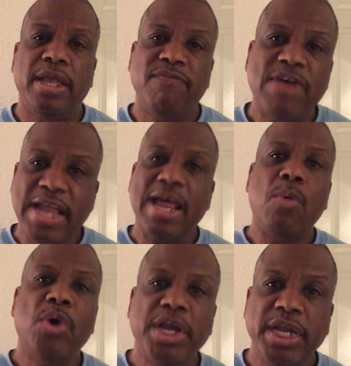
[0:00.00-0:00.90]
And find
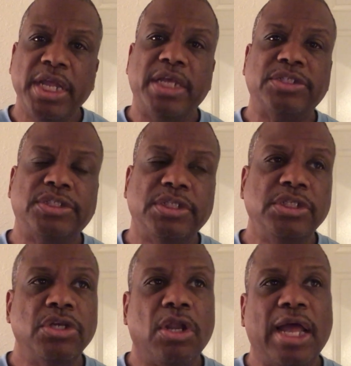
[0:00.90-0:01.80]
out what it is.
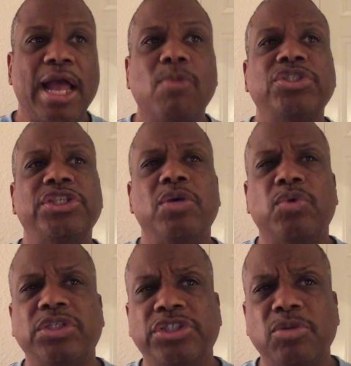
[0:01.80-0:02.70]
You know, like I was sharing
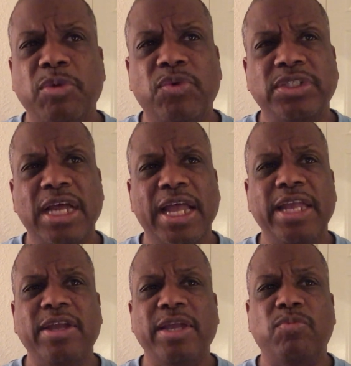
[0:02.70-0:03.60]
with a gentleman one time,
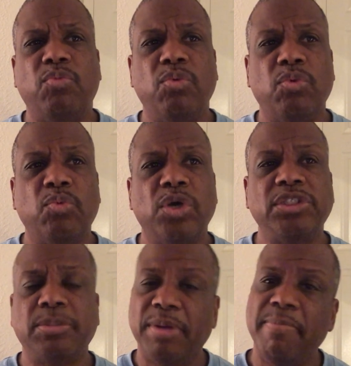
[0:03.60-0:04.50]
he
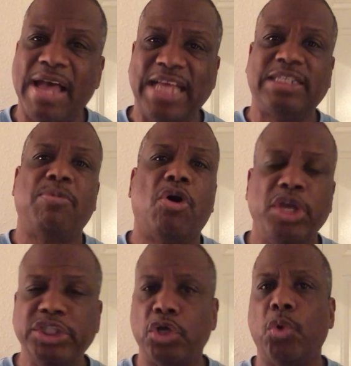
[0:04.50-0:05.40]
wants to play basketball,
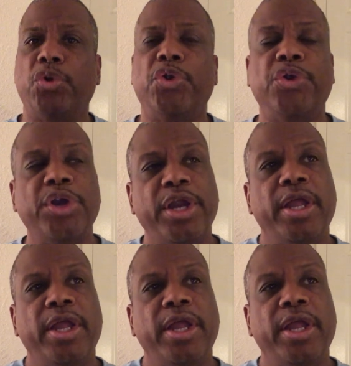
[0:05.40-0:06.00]
he's older.